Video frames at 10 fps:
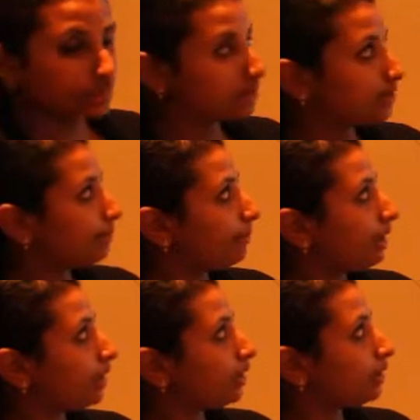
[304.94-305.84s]
first step,
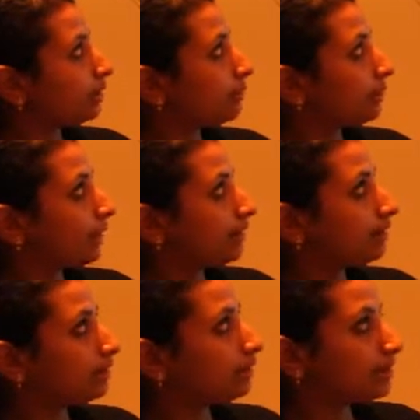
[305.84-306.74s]
I compared
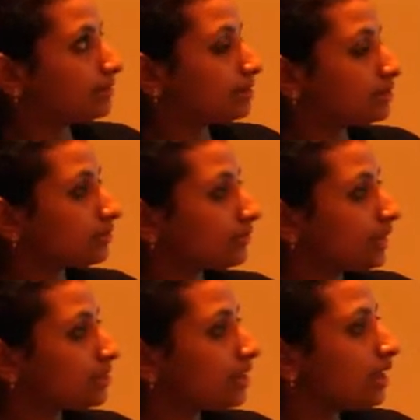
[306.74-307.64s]
the remittance
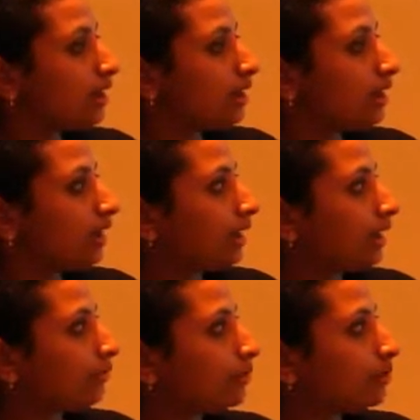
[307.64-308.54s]
fees,
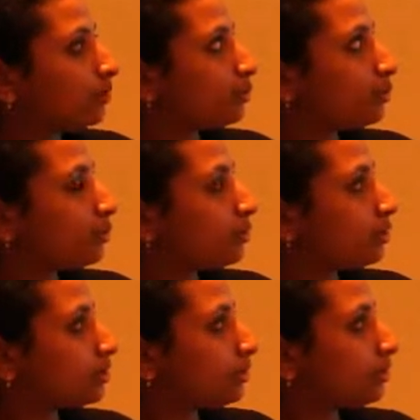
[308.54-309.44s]
which
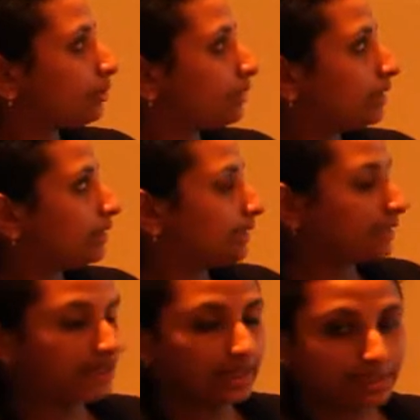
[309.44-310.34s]
was with the data
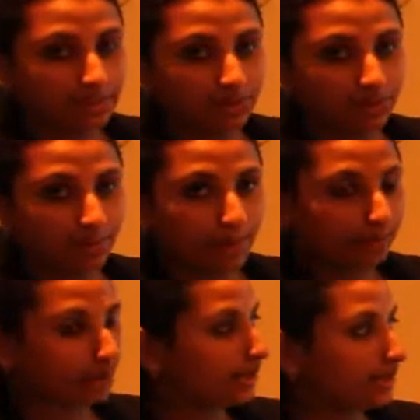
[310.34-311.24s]
collected from my
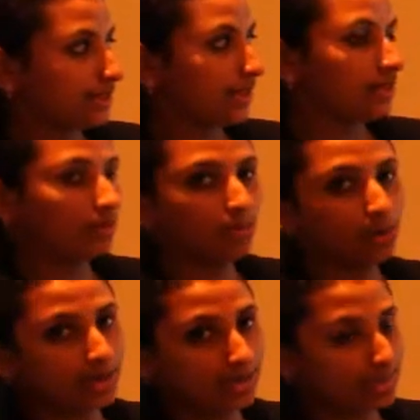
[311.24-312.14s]
peers and
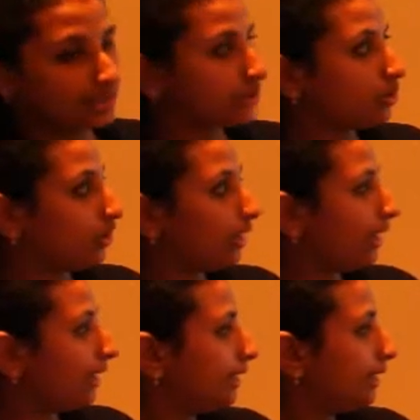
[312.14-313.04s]
what I collected
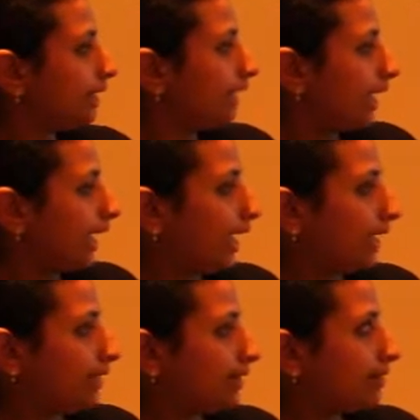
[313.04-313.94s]
online,
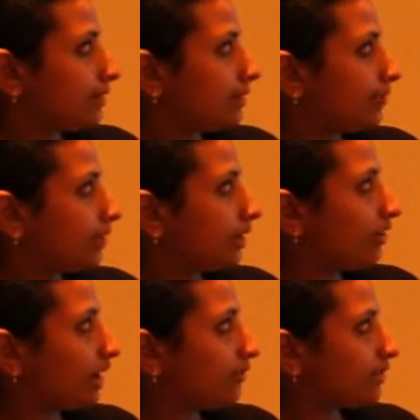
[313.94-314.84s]
and the
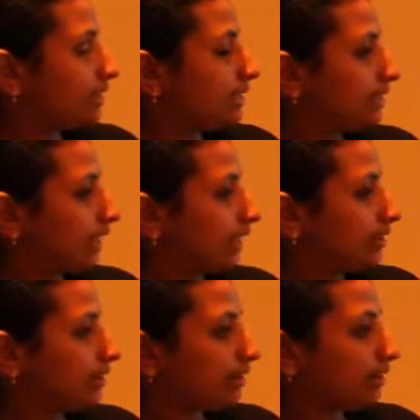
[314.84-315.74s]
graphs
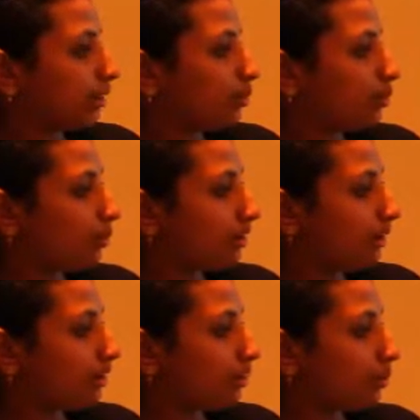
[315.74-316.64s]
indicate that they
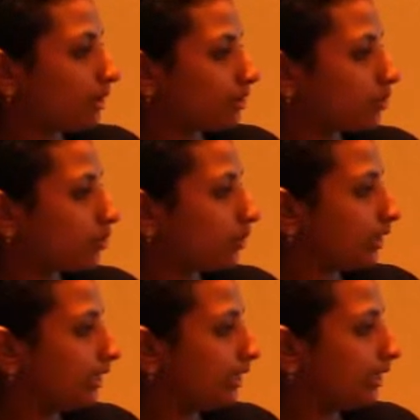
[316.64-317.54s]
varied quite
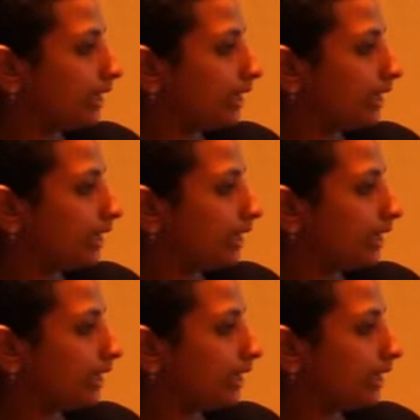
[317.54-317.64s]
strongly.